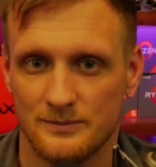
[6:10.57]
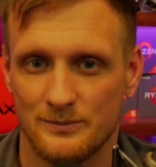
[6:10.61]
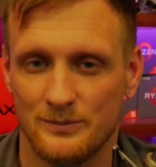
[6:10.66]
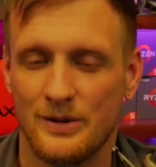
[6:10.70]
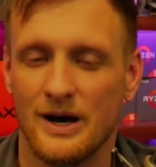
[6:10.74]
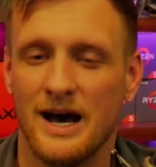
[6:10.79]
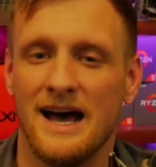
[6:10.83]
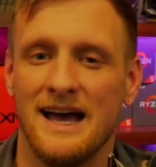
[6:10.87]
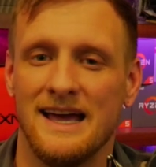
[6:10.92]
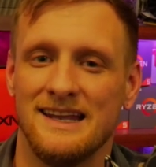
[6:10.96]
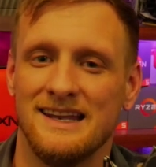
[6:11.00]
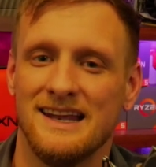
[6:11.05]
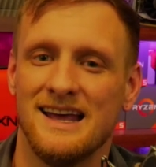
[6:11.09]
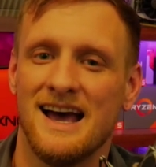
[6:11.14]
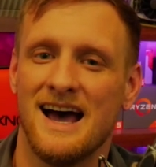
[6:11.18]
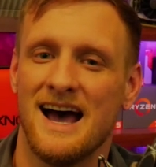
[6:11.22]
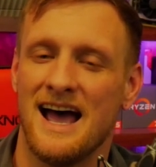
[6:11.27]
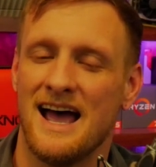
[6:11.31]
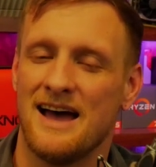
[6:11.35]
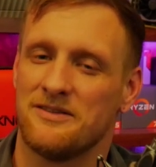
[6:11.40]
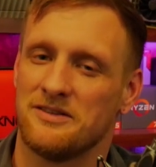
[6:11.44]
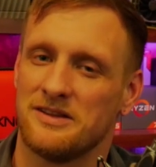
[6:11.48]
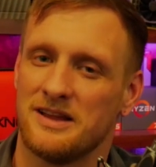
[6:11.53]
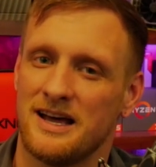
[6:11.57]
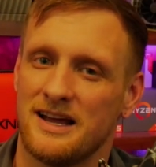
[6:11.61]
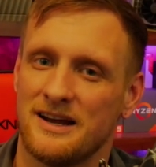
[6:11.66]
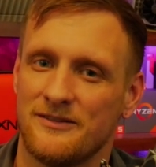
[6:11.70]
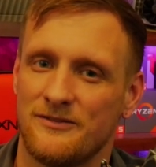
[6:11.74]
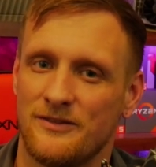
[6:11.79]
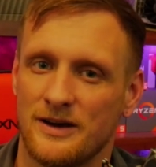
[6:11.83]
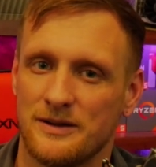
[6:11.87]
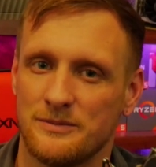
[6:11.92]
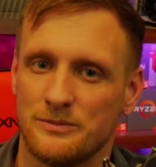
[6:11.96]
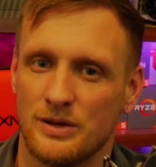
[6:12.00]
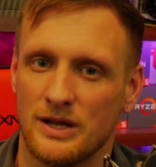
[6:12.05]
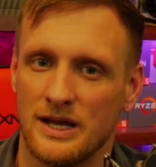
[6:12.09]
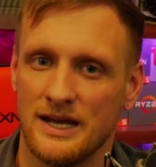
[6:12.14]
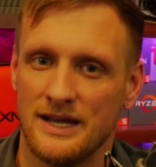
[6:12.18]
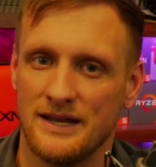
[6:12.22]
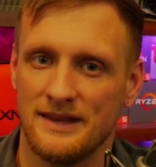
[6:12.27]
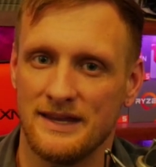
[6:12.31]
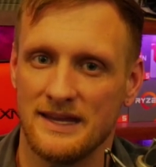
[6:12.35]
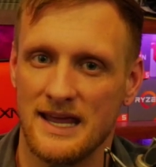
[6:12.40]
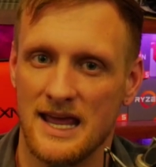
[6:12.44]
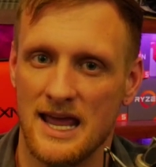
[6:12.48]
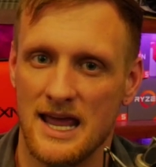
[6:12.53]
But I have a lot of fun
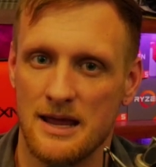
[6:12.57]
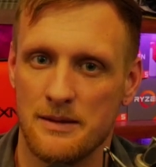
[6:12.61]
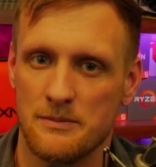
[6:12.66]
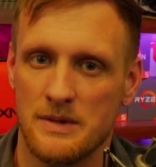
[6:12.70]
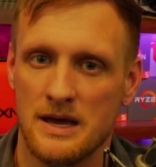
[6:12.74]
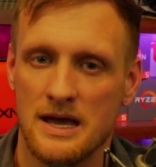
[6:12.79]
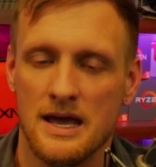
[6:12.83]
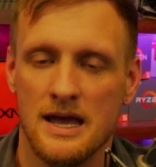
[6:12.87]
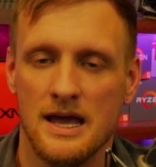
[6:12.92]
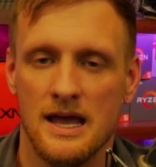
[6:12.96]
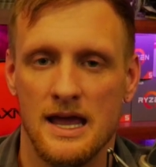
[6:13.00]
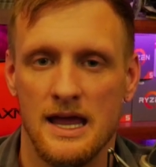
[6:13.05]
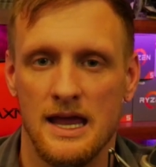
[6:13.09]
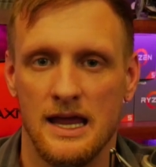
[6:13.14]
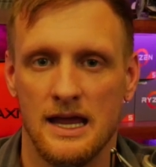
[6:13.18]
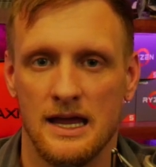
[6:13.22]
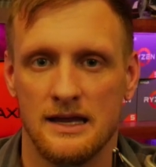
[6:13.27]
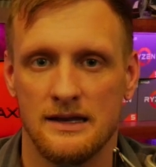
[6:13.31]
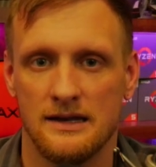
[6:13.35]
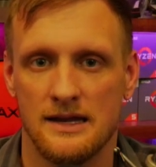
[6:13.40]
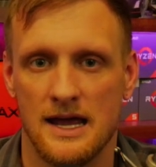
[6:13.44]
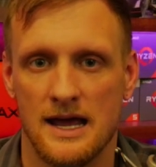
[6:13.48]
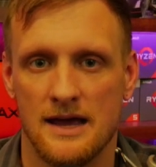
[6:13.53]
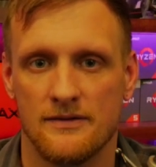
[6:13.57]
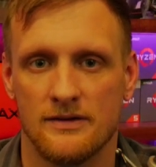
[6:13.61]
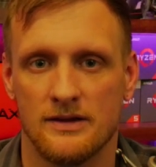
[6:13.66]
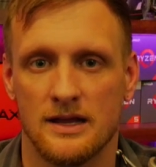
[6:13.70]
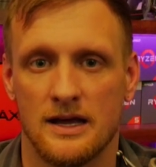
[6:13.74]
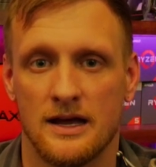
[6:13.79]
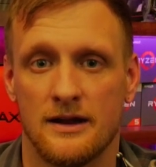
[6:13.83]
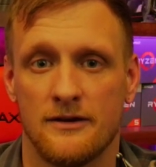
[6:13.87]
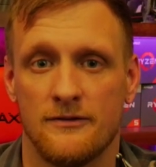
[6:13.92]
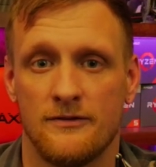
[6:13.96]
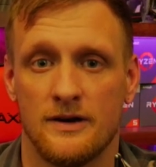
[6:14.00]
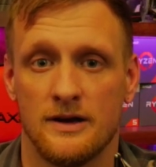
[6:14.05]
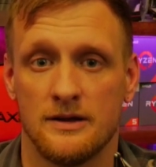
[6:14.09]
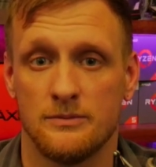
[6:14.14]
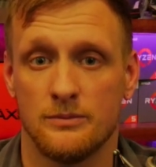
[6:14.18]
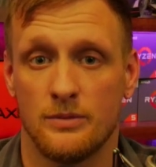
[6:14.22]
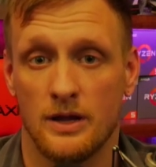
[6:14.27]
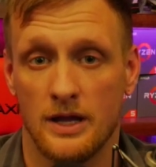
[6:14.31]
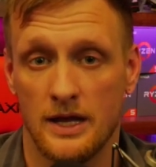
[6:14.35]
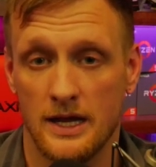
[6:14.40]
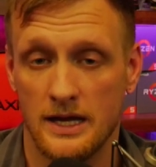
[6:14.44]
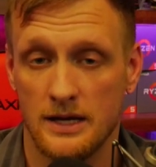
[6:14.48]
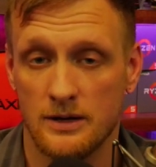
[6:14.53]
playing the game, and I have a lot of fun
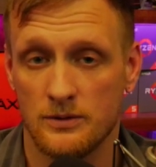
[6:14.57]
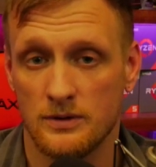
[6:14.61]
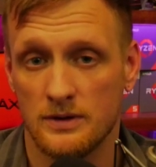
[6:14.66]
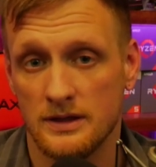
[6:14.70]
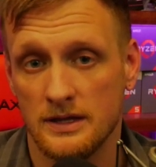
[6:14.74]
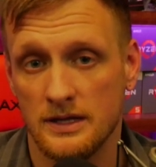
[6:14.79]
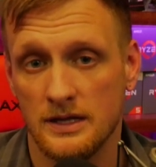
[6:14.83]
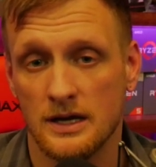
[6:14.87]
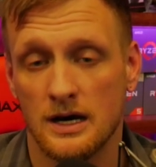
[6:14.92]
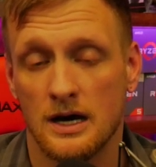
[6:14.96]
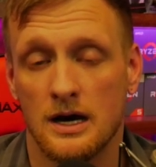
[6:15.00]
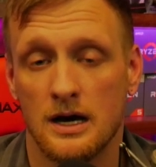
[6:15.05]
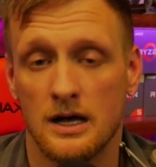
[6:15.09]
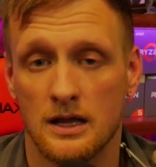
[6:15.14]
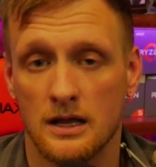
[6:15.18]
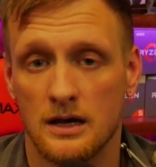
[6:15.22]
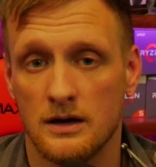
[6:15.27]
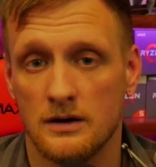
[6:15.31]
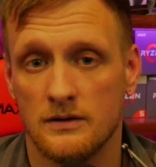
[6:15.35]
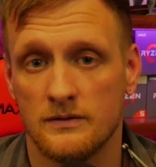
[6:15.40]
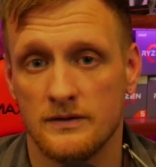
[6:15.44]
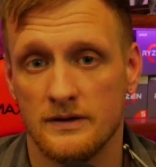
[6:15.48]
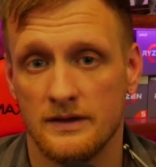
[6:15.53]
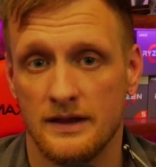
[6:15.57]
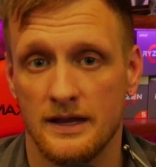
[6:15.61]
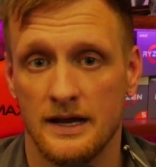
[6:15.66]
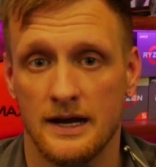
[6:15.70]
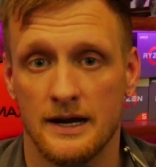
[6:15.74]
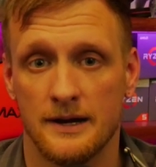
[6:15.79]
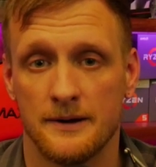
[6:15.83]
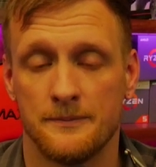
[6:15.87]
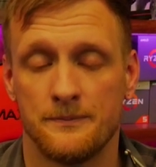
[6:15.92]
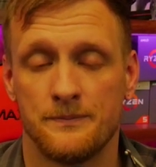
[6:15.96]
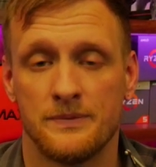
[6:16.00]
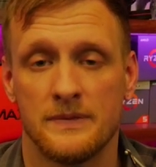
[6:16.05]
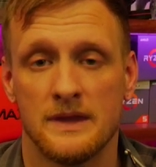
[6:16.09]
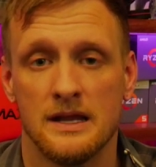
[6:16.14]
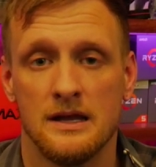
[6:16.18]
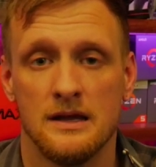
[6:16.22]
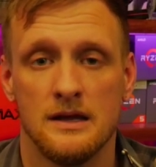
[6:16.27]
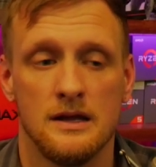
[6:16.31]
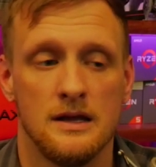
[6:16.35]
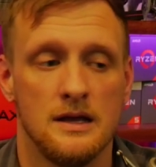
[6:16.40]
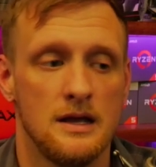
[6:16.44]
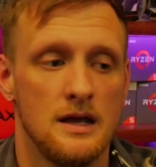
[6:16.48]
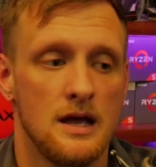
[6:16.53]
playing with y'all over there.
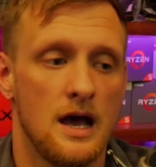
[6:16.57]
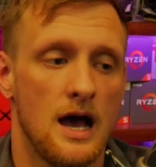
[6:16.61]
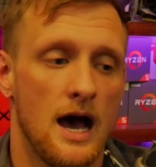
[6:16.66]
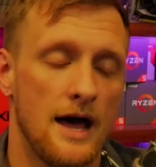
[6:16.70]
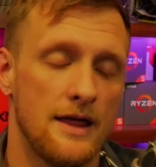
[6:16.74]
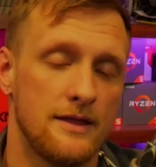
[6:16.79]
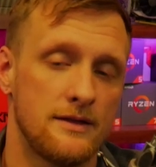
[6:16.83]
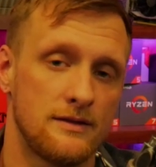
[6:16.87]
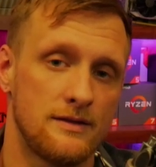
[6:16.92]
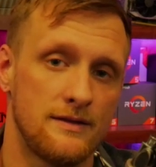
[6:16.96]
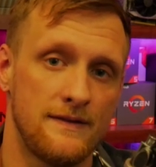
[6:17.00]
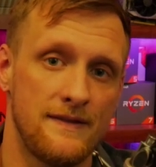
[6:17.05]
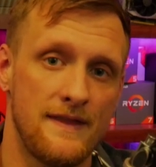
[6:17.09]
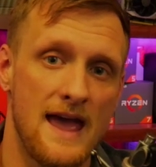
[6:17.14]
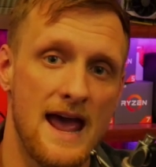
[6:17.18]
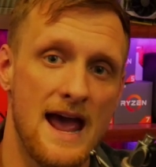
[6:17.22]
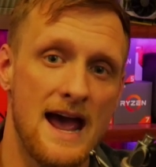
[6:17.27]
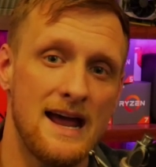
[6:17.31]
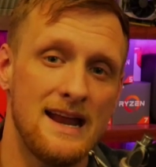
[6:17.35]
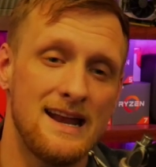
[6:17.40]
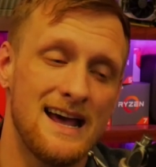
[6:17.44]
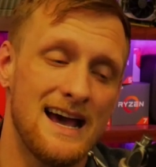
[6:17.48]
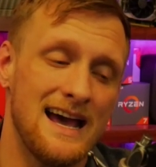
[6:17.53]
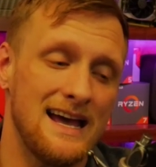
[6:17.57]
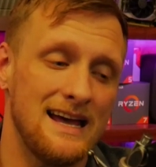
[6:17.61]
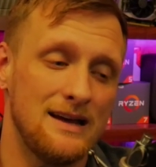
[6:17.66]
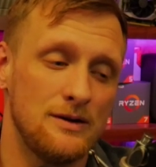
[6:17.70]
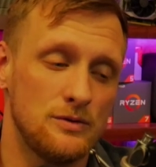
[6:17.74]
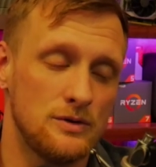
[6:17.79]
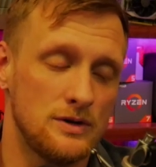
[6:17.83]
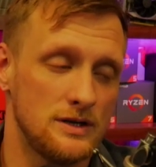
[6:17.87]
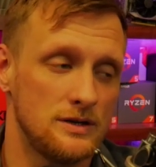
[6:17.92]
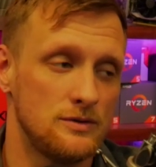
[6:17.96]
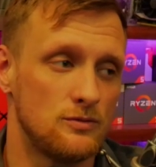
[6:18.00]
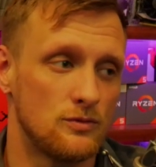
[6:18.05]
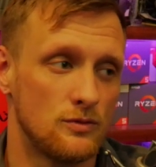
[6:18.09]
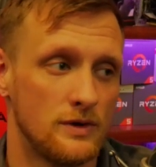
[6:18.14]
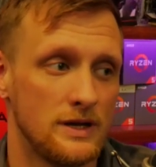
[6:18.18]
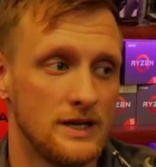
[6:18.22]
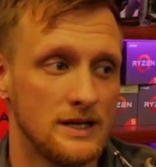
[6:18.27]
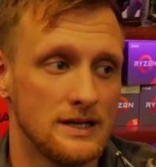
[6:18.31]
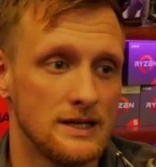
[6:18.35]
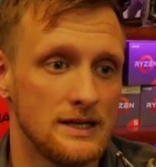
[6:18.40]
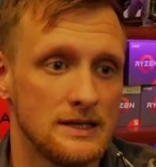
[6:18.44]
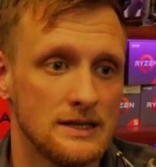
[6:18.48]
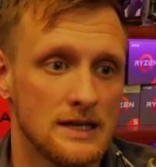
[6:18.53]
Other than that, I would
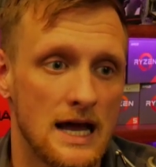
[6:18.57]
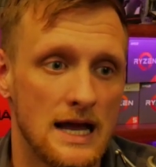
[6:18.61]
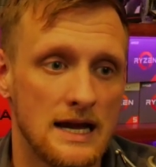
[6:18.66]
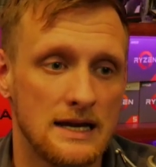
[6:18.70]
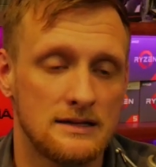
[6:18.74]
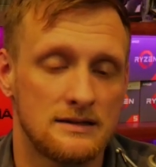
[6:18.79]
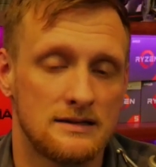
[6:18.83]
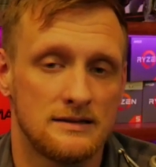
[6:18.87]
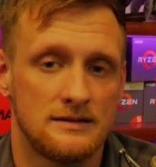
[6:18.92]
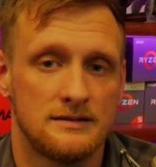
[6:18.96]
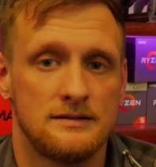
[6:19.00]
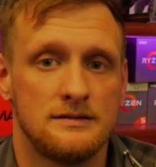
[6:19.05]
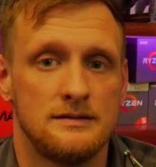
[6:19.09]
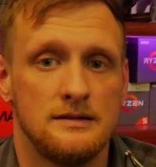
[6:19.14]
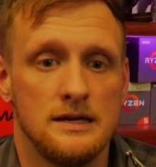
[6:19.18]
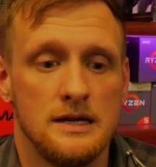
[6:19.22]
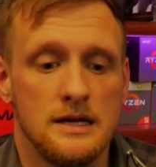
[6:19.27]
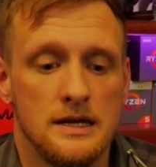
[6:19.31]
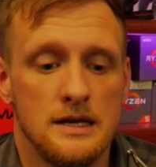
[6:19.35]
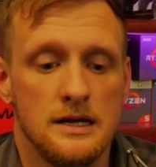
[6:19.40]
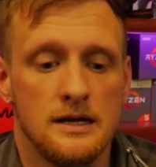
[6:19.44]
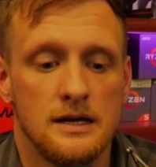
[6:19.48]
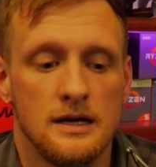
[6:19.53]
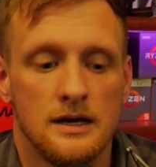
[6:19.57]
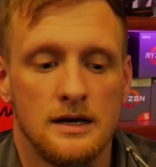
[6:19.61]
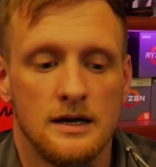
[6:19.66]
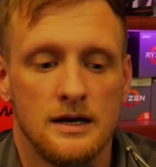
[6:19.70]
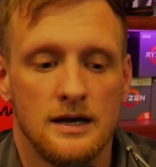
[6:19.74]
really like to see